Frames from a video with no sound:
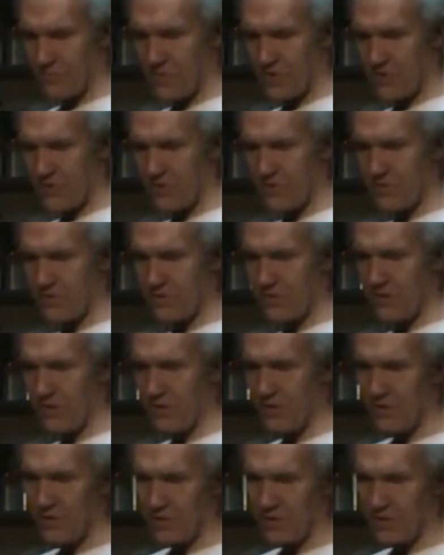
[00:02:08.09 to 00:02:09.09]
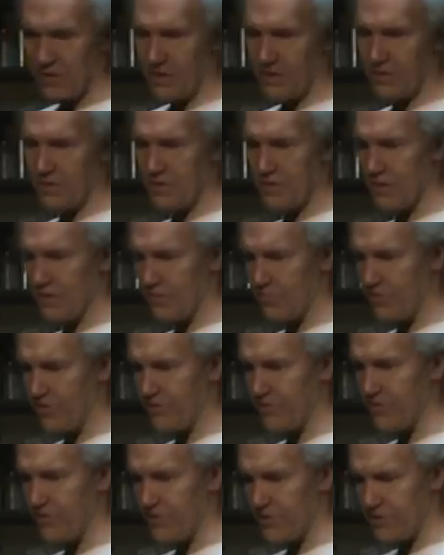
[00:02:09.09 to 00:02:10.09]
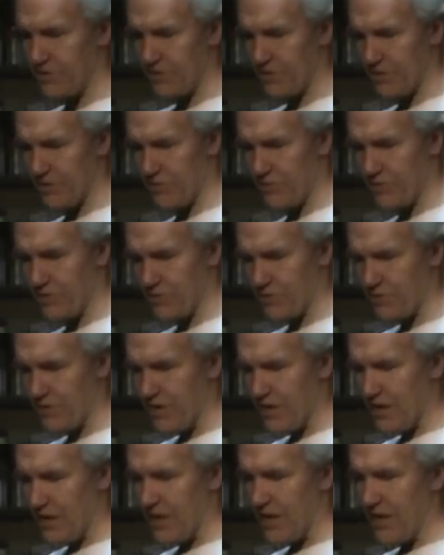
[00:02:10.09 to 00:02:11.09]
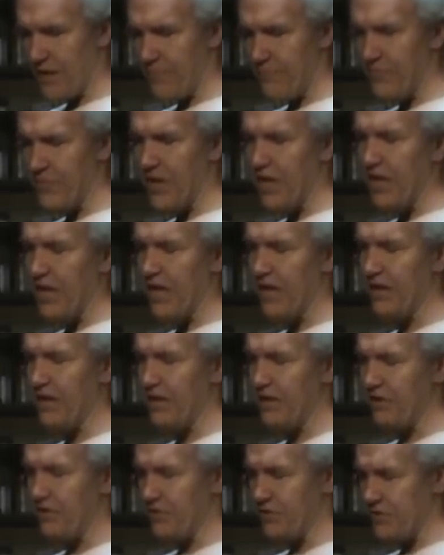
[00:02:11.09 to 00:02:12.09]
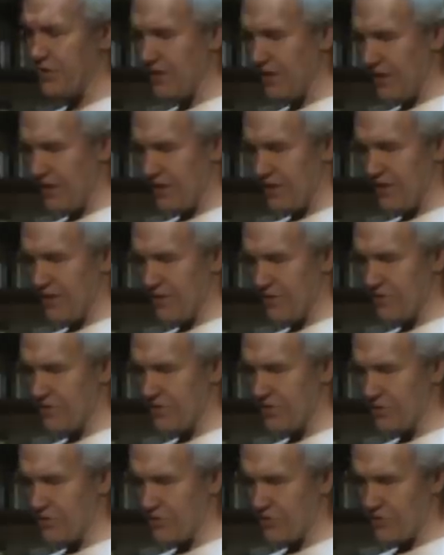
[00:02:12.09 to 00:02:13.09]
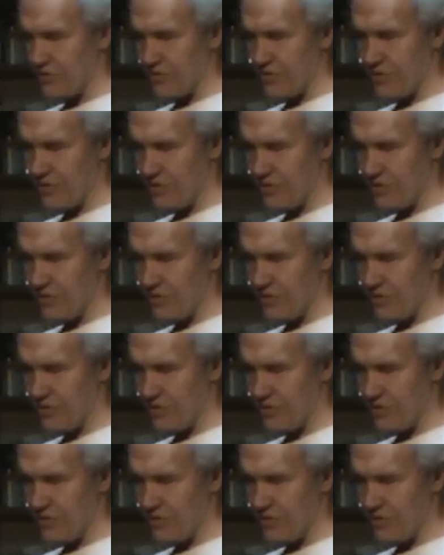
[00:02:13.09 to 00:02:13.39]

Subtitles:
this is not designed to be a finish sander either. And then there's your